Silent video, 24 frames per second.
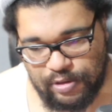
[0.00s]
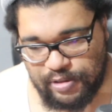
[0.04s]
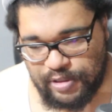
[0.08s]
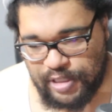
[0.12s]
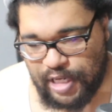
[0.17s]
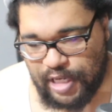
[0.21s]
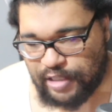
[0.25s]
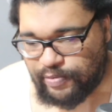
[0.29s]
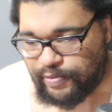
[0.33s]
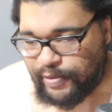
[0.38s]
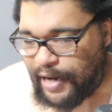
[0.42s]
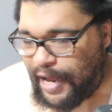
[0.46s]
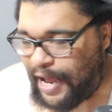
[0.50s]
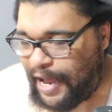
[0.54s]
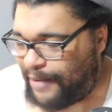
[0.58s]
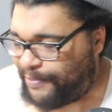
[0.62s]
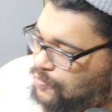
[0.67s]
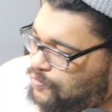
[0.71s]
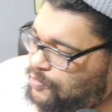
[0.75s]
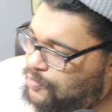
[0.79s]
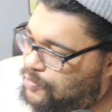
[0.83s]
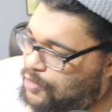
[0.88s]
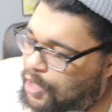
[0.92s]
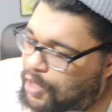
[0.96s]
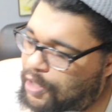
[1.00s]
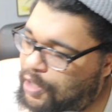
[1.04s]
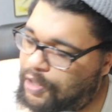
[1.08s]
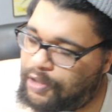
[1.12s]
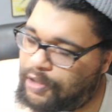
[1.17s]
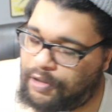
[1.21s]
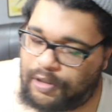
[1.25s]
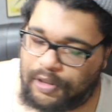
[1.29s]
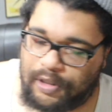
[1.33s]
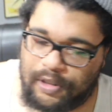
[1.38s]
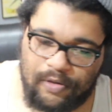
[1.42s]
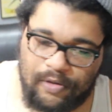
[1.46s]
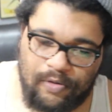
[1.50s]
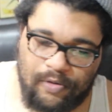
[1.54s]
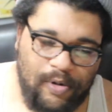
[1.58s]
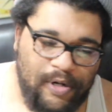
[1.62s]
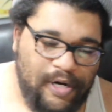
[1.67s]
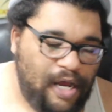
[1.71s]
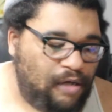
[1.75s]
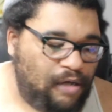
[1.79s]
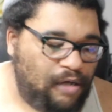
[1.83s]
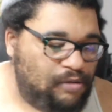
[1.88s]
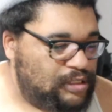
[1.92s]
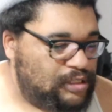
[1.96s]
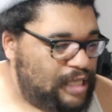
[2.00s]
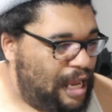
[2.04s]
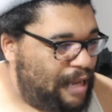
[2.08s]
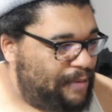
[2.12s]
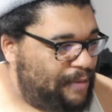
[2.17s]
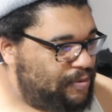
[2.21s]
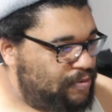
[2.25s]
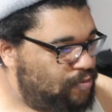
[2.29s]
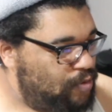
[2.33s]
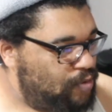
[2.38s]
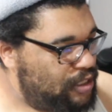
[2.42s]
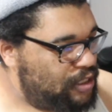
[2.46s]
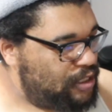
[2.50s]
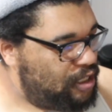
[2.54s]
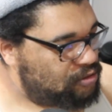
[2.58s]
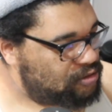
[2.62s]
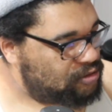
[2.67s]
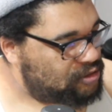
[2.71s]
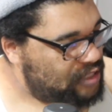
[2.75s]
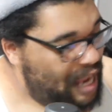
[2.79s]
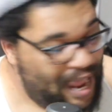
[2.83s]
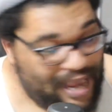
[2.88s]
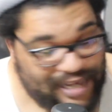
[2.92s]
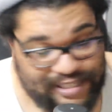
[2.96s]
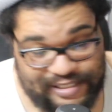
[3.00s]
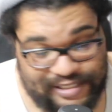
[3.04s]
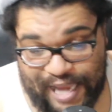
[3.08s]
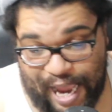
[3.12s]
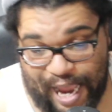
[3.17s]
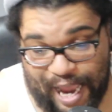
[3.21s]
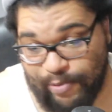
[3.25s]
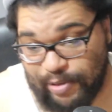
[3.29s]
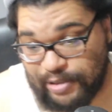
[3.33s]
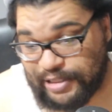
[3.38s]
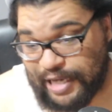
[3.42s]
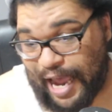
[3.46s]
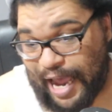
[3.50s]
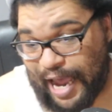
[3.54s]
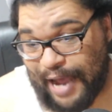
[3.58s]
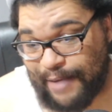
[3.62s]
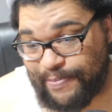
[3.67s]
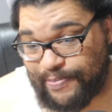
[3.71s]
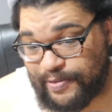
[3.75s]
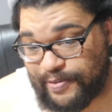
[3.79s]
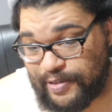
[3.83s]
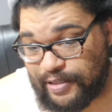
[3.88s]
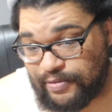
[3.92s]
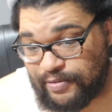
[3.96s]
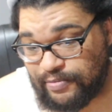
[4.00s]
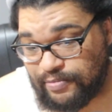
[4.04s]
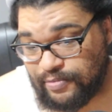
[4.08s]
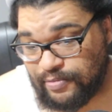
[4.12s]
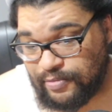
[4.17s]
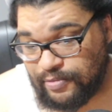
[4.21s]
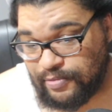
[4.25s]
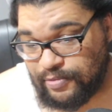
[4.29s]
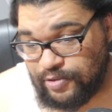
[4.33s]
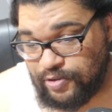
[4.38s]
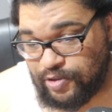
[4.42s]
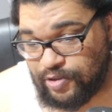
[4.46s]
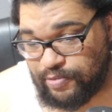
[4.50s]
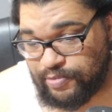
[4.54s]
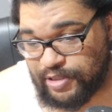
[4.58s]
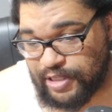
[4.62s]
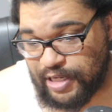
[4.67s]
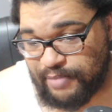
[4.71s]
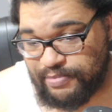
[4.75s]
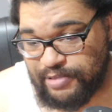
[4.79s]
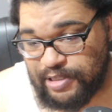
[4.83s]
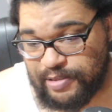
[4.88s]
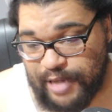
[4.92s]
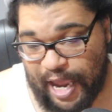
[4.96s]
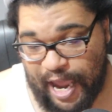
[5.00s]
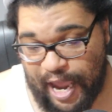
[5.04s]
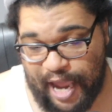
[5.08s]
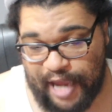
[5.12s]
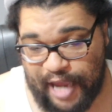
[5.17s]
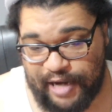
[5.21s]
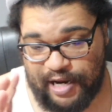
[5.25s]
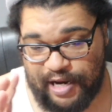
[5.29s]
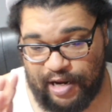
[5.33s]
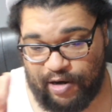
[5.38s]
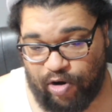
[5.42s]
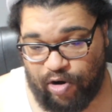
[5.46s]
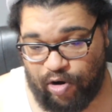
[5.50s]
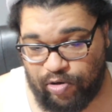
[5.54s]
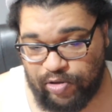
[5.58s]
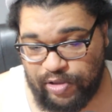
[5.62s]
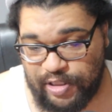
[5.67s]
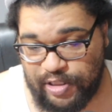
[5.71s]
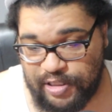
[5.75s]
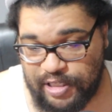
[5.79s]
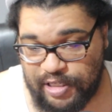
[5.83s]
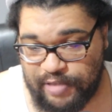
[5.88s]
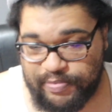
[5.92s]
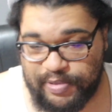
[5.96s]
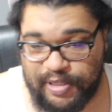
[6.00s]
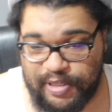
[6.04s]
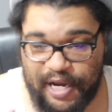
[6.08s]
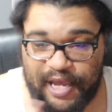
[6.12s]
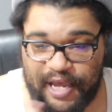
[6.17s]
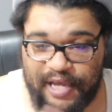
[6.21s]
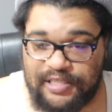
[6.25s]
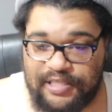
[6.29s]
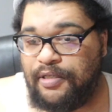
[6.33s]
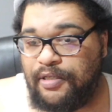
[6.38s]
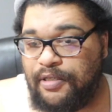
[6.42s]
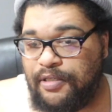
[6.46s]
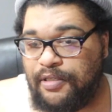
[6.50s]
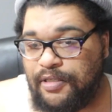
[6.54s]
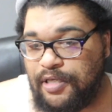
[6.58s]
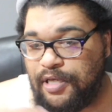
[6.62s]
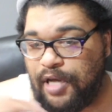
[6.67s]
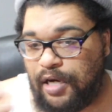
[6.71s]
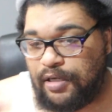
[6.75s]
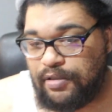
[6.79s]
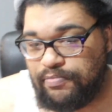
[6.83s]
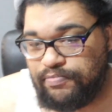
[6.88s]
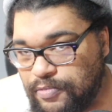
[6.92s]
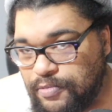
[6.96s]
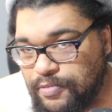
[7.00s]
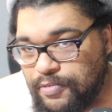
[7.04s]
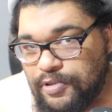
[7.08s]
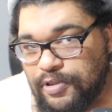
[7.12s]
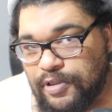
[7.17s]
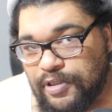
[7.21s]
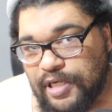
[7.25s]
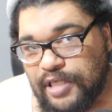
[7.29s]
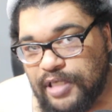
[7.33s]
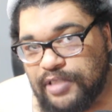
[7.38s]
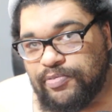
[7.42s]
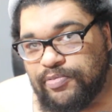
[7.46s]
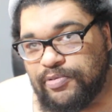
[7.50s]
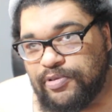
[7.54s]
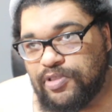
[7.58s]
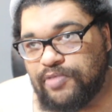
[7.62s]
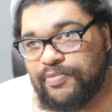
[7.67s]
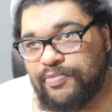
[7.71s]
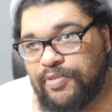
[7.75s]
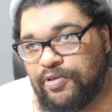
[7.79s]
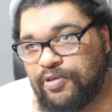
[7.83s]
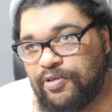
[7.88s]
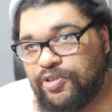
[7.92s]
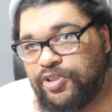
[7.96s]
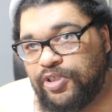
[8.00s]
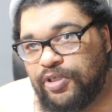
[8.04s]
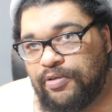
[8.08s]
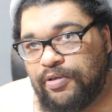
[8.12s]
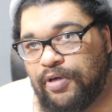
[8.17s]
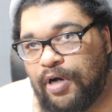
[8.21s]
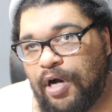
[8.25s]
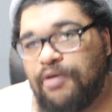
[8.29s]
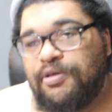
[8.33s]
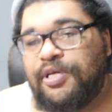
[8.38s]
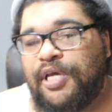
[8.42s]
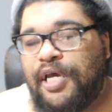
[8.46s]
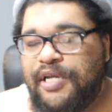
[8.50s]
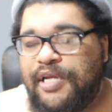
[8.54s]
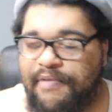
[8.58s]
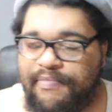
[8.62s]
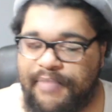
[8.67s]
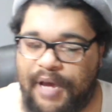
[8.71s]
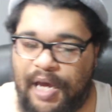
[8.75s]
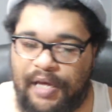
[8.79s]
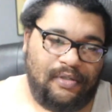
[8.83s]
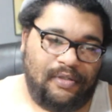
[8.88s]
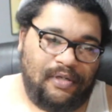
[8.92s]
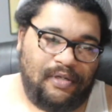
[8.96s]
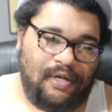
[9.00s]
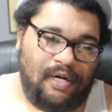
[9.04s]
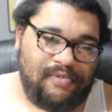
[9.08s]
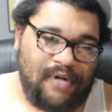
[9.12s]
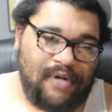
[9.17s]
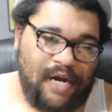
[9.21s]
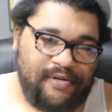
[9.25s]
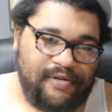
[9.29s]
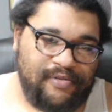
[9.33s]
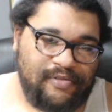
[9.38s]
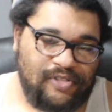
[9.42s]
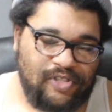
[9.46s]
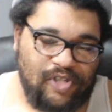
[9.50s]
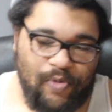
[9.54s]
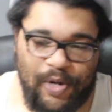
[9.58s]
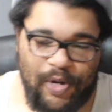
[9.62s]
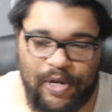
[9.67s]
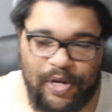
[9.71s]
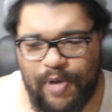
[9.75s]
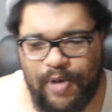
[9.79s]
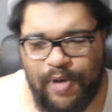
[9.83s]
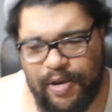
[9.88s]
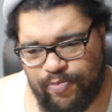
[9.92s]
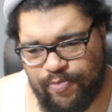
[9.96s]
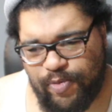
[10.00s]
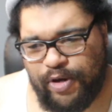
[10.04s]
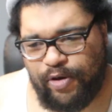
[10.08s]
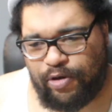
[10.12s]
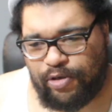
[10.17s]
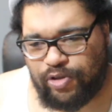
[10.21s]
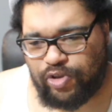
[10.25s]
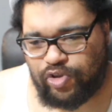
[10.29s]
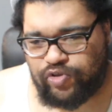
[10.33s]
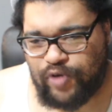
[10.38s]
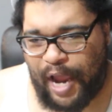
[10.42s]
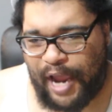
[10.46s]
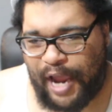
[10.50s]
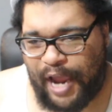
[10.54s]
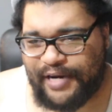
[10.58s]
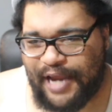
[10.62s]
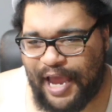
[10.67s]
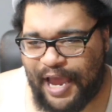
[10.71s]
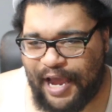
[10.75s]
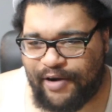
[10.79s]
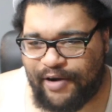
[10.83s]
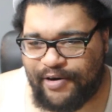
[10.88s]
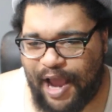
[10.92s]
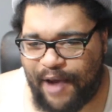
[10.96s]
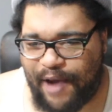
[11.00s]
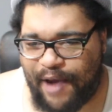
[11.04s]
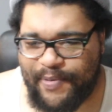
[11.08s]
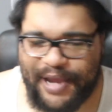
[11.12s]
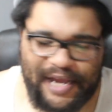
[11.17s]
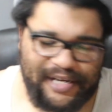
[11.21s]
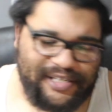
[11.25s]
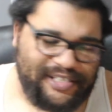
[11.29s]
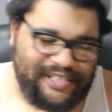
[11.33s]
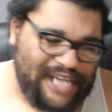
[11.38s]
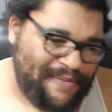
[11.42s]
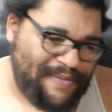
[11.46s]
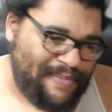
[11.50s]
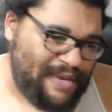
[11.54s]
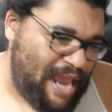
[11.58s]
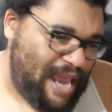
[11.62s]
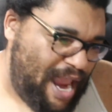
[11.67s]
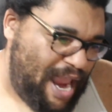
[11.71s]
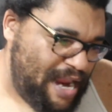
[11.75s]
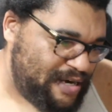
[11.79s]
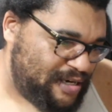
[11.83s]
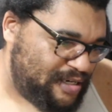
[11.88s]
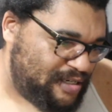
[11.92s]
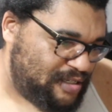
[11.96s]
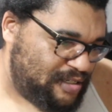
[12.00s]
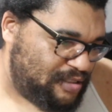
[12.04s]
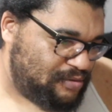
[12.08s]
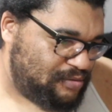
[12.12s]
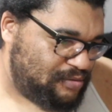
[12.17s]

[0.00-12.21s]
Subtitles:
That's what happened. Oh, what else happened? What else? As that was happening, you know what I'm saying? I'm just adding that all in there. But as the young... No, that's when Samoa Joe... Okay, never mind. All right. So we on track now. Now we got Jamie Hayter.